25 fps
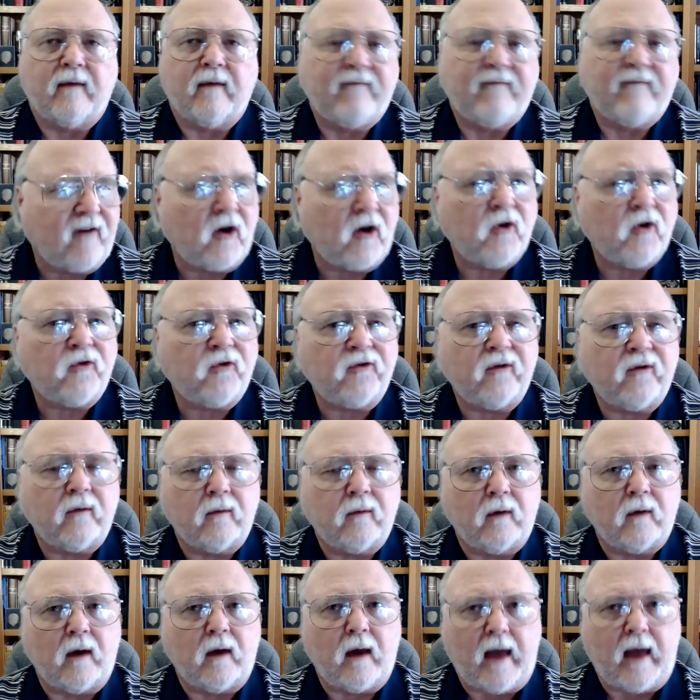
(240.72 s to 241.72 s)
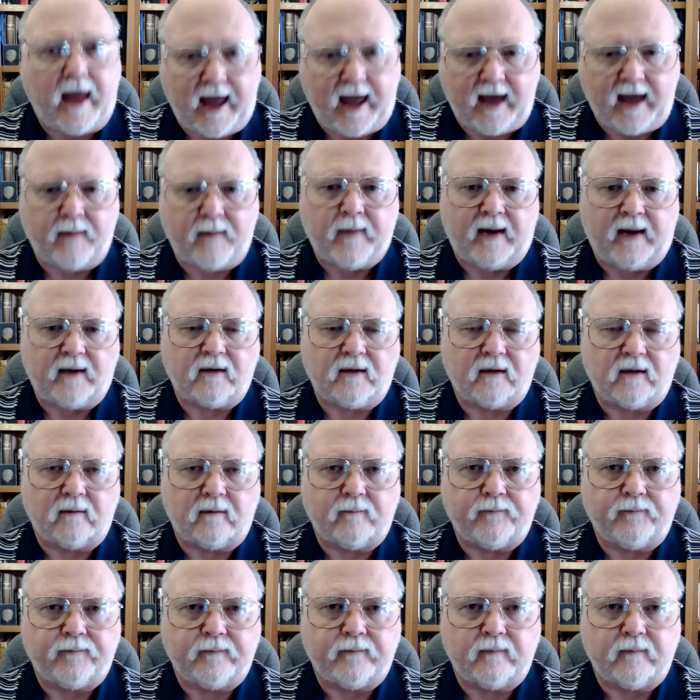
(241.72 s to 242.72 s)
first habit
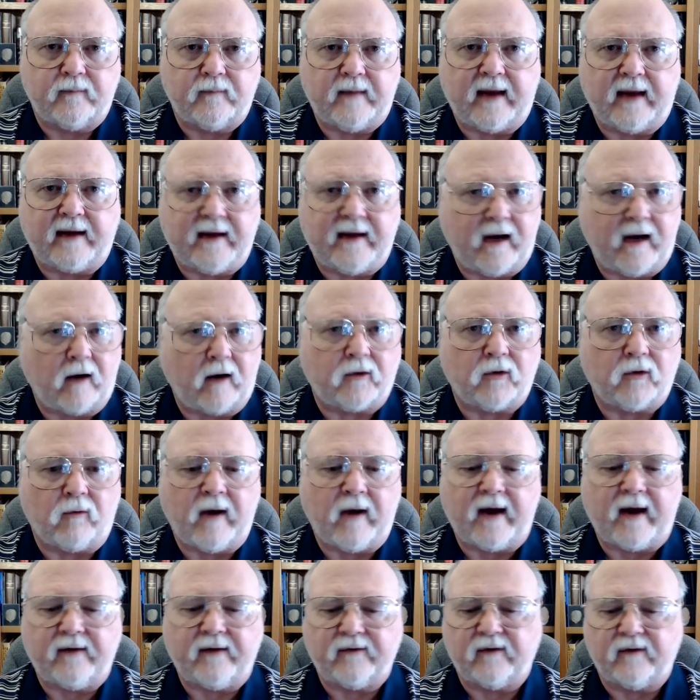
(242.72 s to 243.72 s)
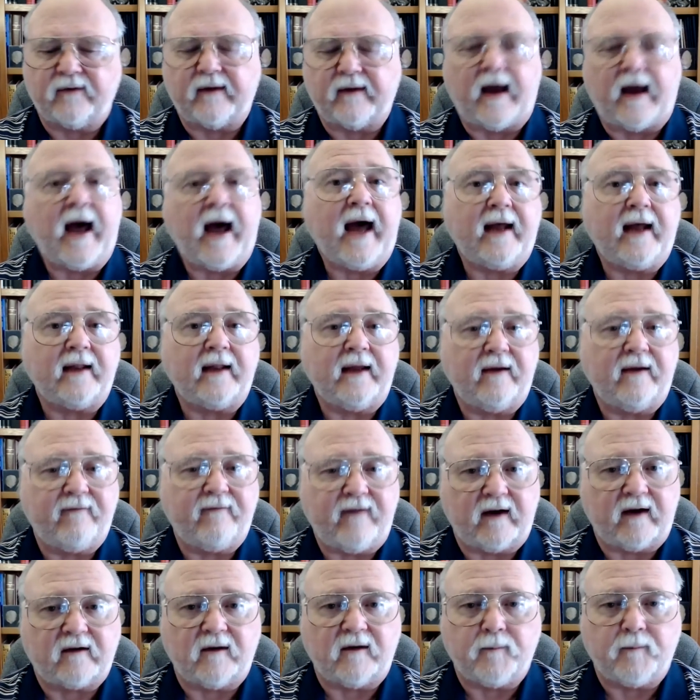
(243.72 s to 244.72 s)
that characterizes a highly
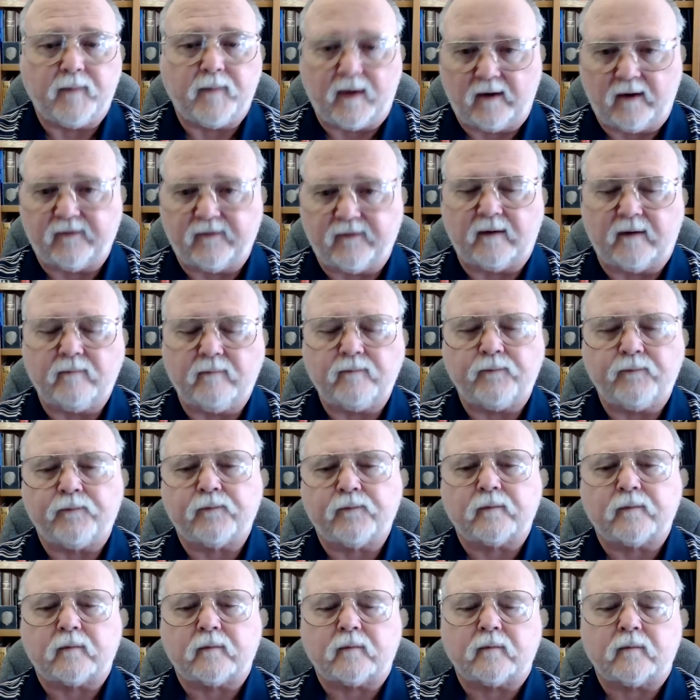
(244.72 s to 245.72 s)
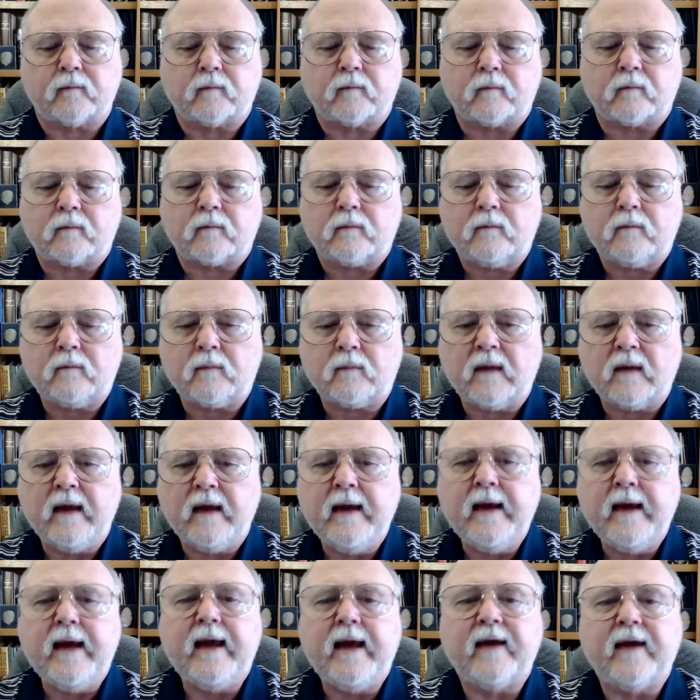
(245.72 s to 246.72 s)
effective person
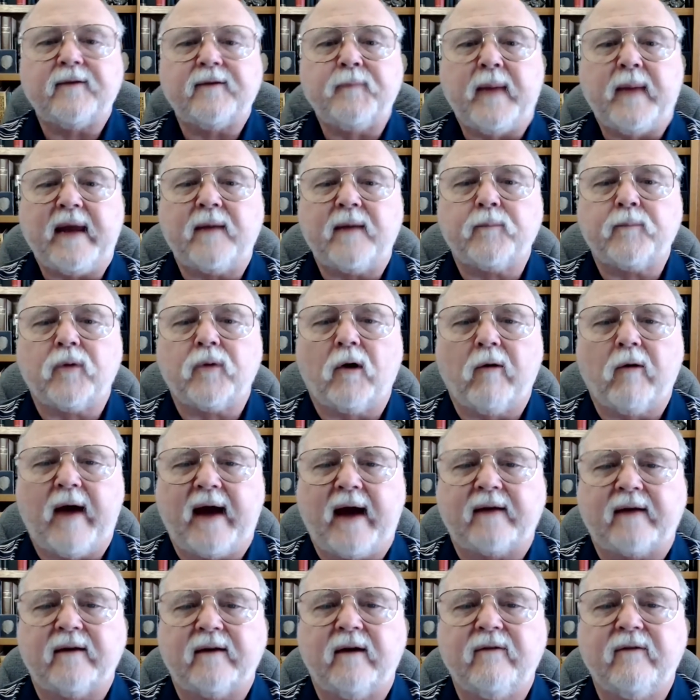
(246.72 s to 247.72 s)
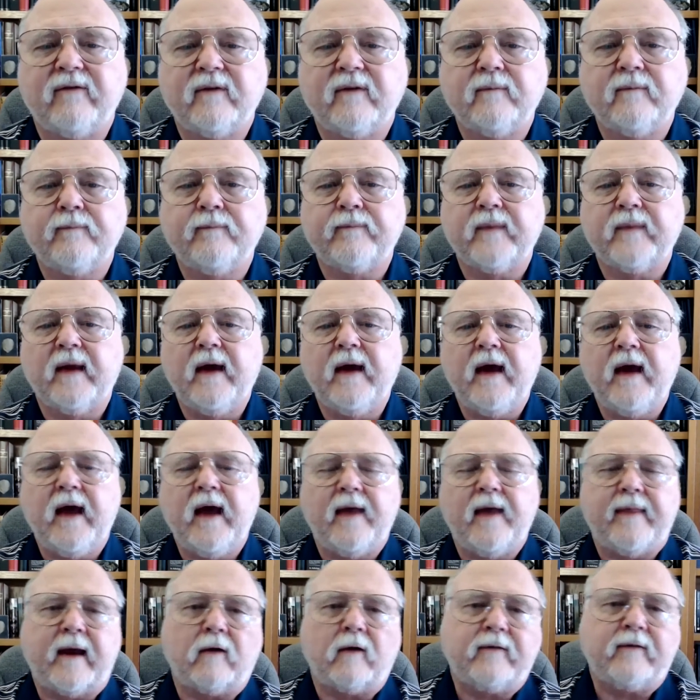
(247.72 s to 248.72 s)
is being proactive.
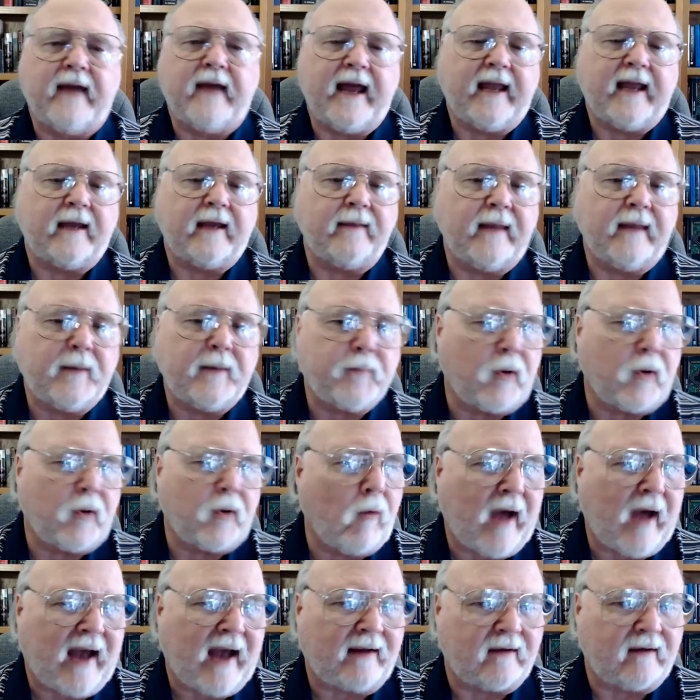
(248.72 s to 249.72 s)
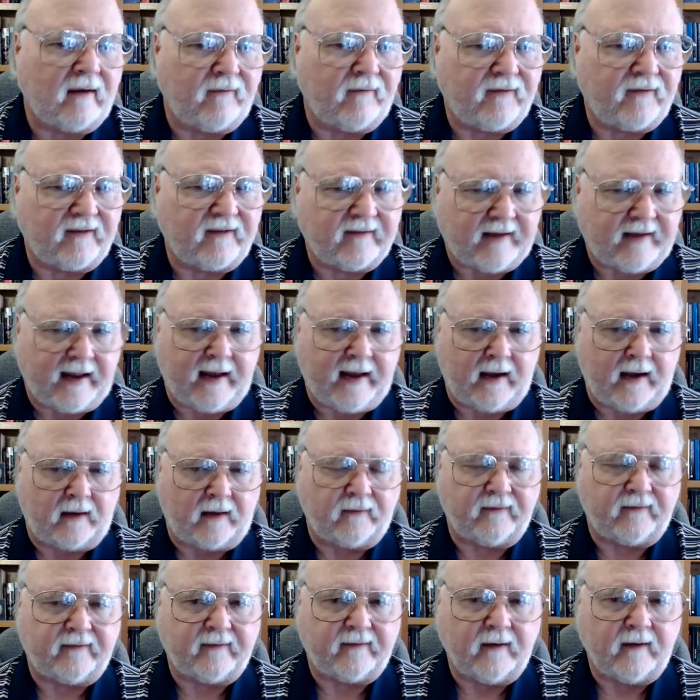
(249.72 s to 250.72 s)
They're taking the proactive
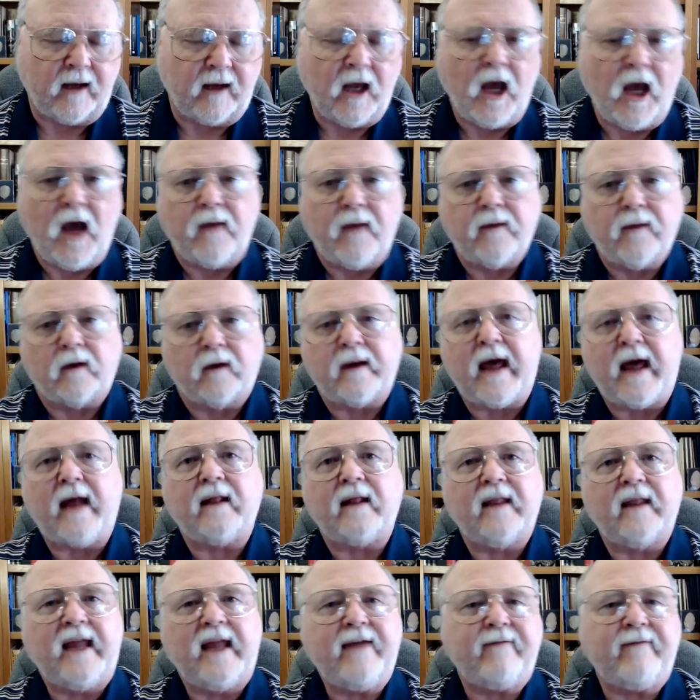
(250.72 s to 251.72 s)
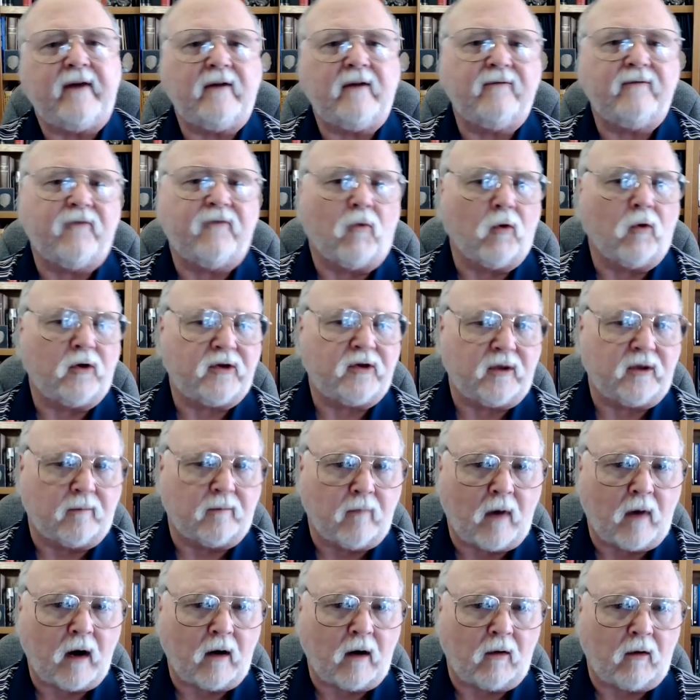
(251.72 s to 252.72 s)
stance. They're not leaving for
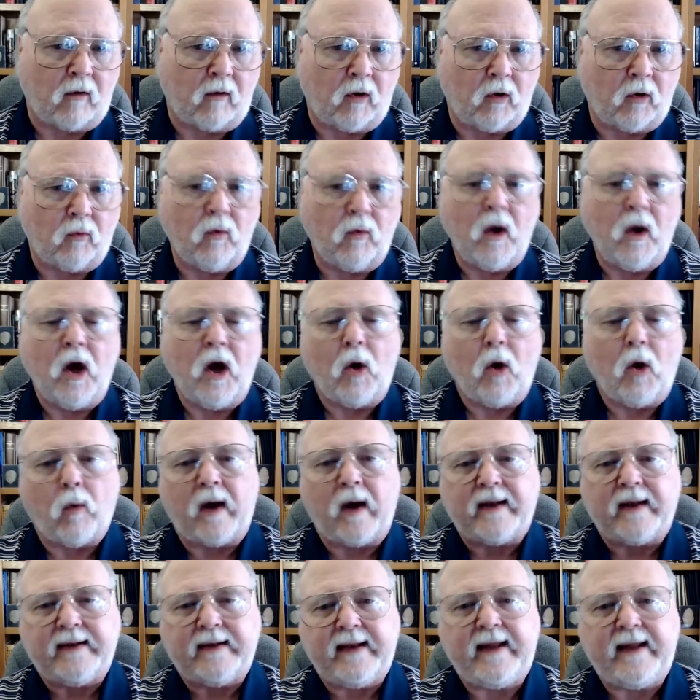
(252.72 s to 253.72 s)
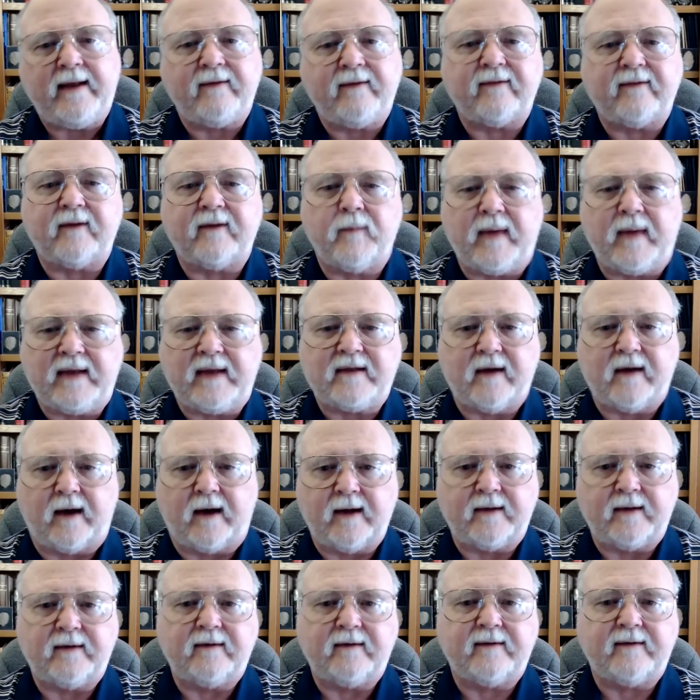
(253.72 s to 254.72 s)
tomorrow what needs to be
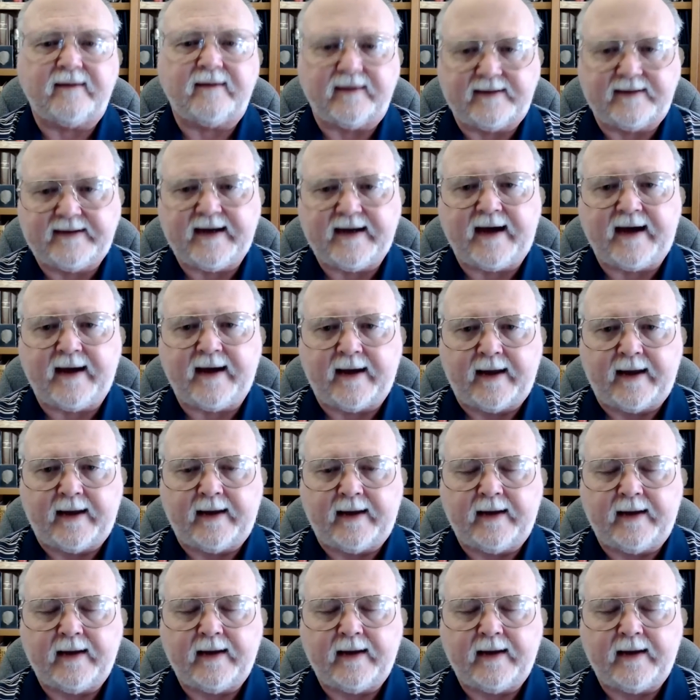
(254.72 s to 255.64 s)
done today.